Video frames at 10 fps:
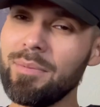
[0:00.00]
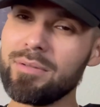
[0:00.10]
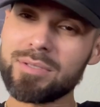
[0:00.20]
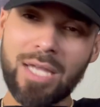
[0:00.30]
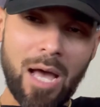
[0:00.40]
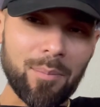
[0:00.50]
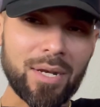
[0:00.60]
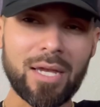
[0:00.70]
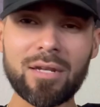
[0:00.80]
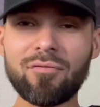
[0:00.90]
He was
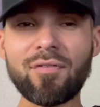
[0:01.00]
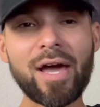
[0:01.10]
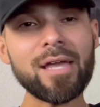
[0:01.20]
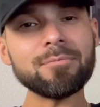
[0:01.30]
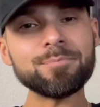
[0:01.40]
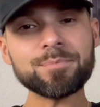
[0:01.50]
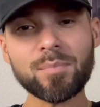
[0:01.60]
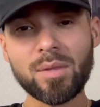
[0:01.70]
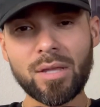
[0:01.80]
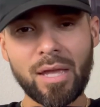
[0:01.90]
dominating the fight.
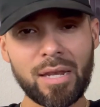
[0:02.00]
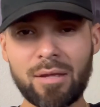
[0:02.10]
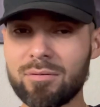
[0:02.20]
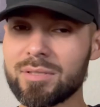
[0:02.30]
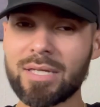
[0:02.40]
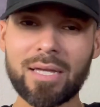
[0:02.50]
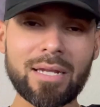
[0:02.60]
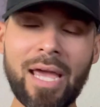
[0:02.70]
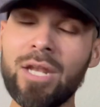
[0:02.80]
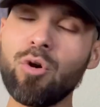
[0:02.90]
And it was like,
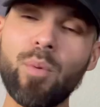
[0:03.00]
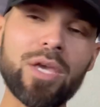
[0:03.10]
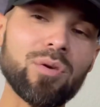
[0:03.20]
ain't no way,